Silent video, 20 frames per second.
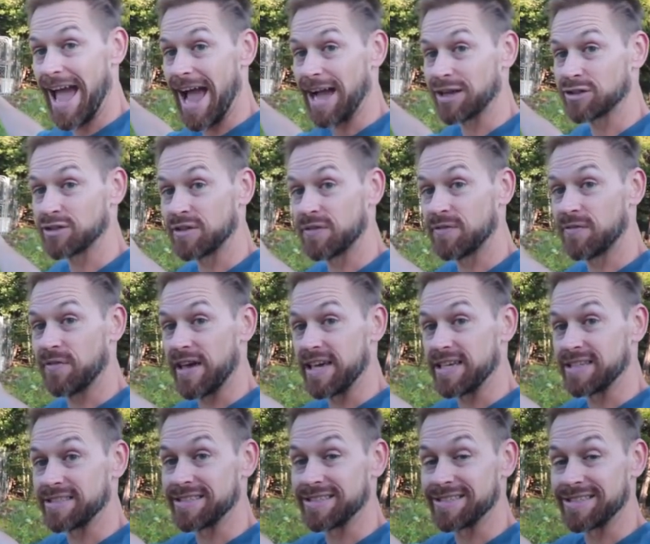actually
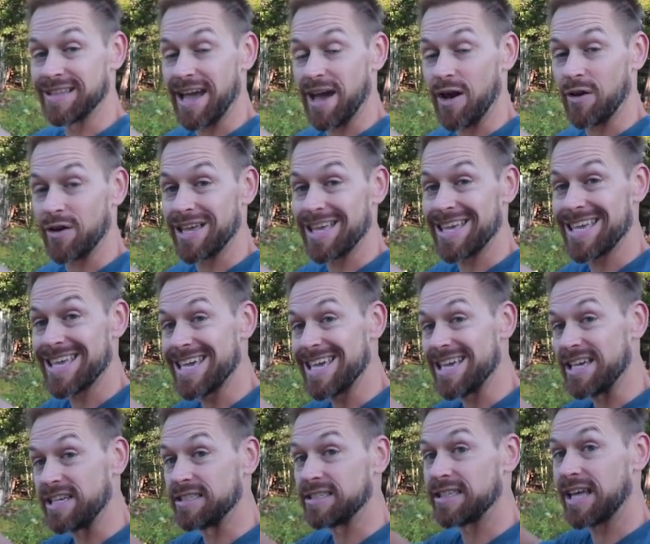faces now
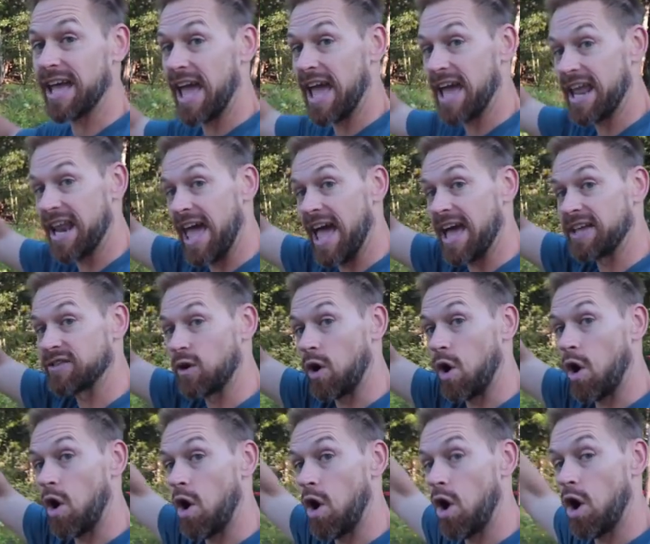east and it has
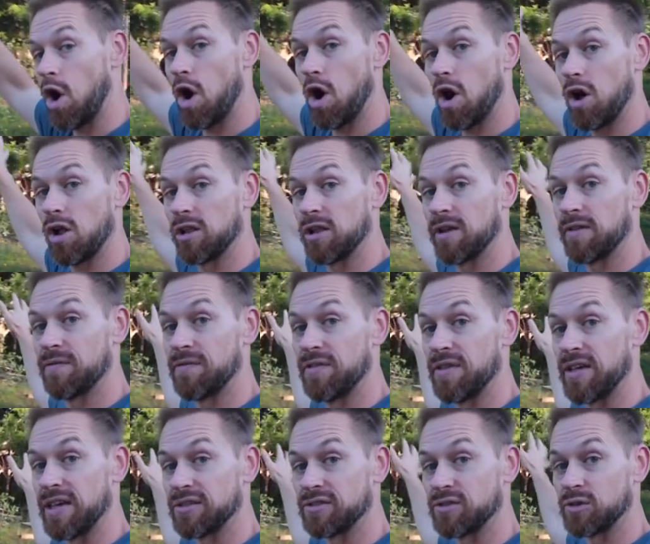all of
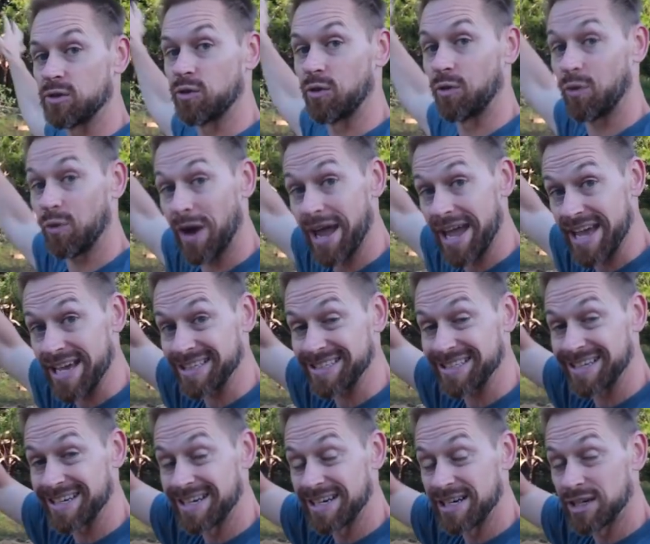this
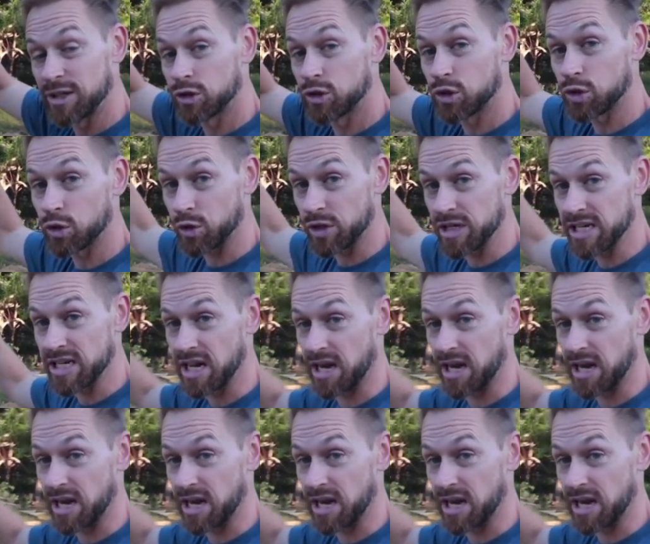great tree